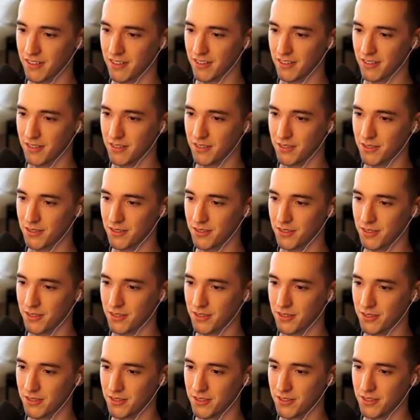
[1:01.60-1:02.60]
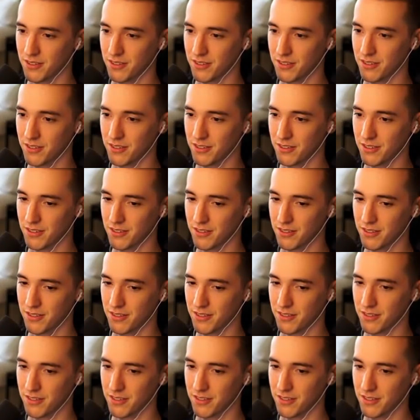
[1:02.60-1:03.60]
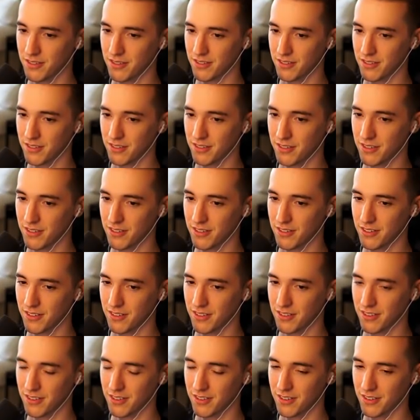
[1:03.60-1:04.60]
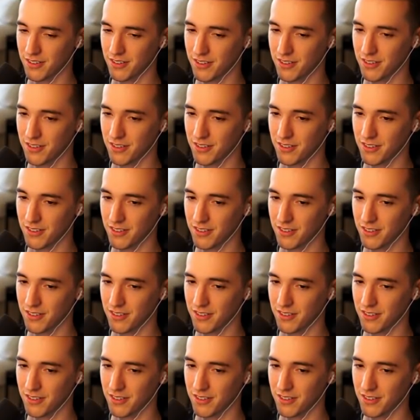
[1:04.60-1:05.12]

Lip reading: Nobody speaks.